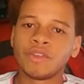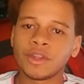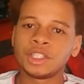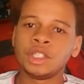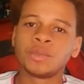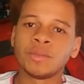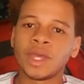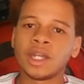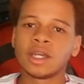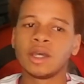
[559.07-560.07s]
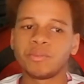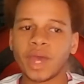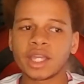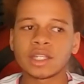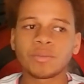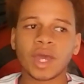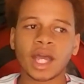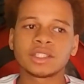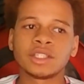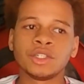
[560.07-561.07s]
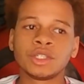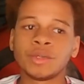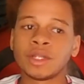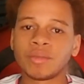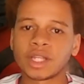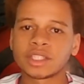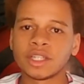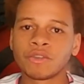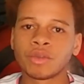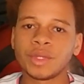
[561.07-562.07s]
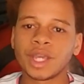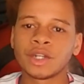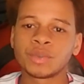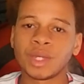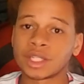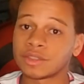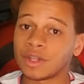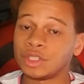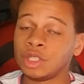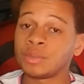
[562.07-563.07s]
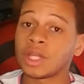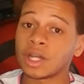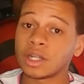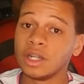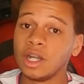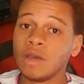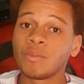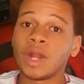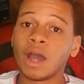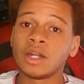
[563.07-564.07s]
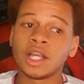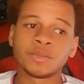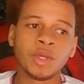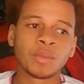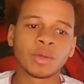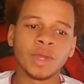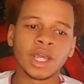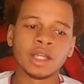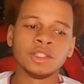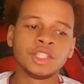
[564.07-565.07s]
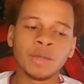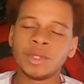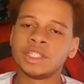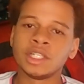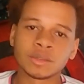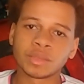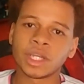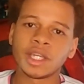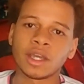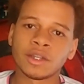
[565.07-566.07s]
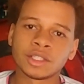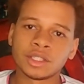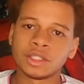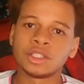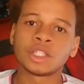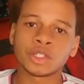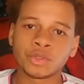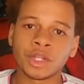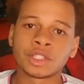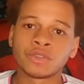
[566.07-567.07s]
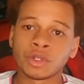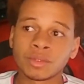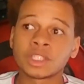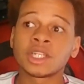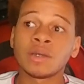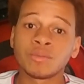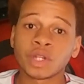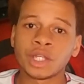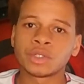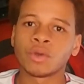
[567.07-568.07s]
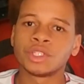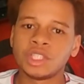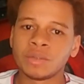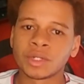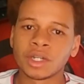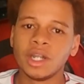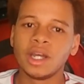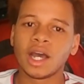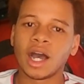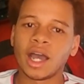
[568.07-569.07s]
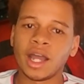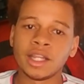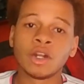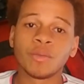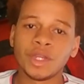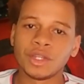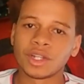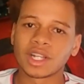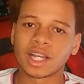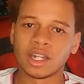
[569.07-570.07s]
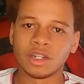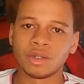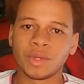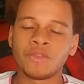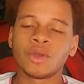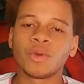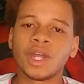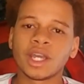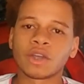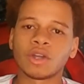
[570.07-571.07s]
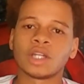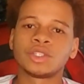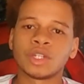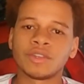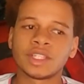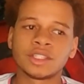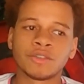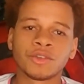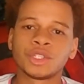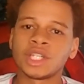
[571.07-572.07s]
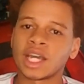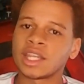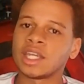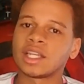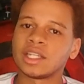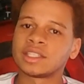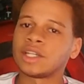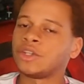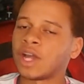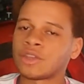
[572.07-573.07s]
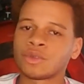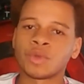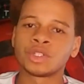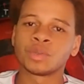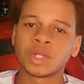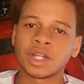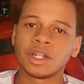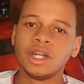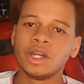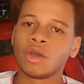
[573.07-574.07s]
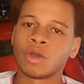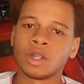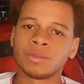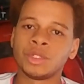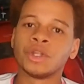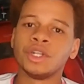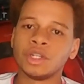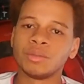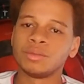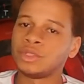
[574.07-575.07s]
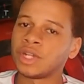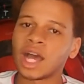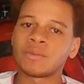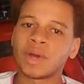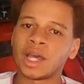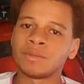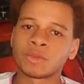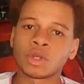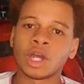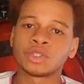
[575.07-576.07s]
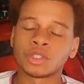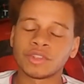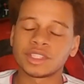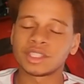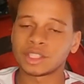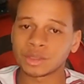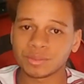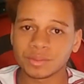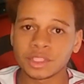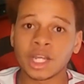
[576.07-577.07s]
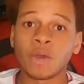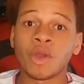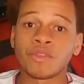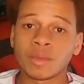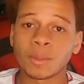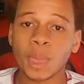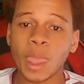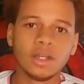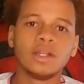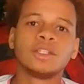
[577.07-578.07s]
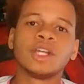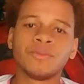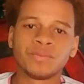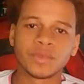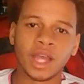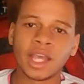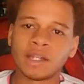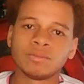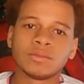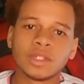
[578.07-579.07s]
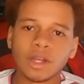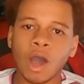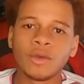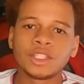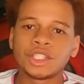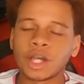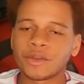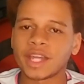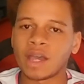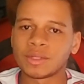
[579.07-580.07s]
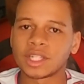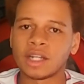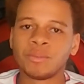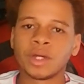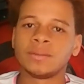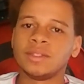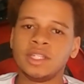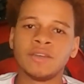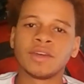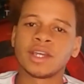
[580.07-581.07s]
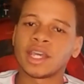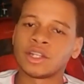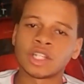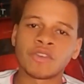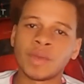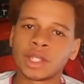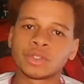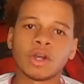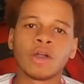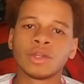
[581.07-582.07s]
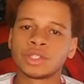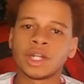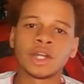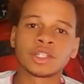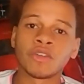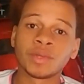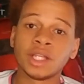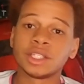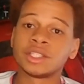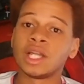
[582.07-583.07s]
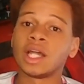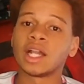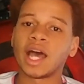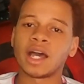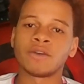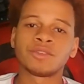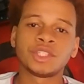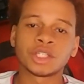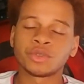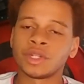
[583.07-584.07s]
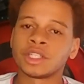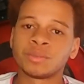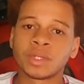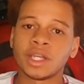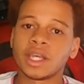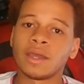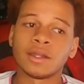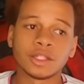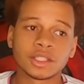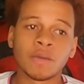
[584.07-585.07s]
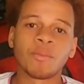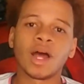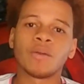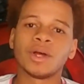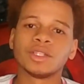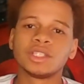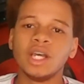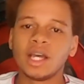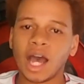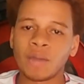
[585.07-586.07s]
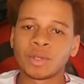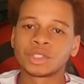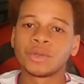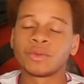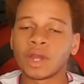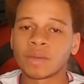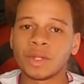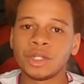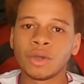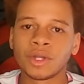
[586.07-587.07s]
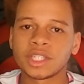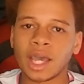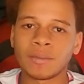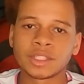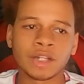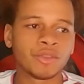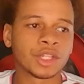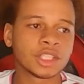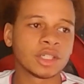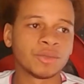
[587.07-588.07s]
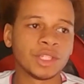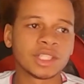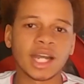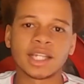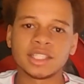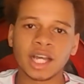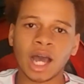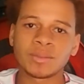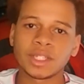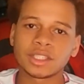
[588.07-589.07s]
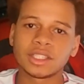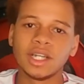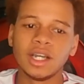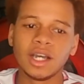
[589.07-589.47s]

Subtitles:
They're very cheaply made. Back in the past, they used to be the best thing for beginners because of how cheap they are. But nowadays, people are making JPCs and plate carriers and chest rigs for the same price or cheaper, and they don't make you look like a noob. If you're wearing a cross-draw vest, the first thing I think is that you're either a rental player or you're a noob. Do not buy cross-draw vests, just stay away from them. So again, always check with Amazon, but Evike, Airsoft Megastore, all those good Airsoft places, they'll have chest rigs, plate carriers, and battle belts. I personally would recommend you going to Amazon for the same reason as the optics.